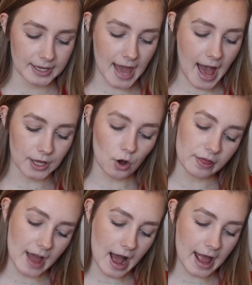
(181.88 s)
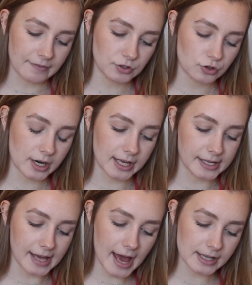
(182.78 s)
yeah, I got that. I haven't tried
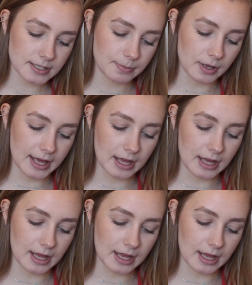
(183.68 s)
it yet, but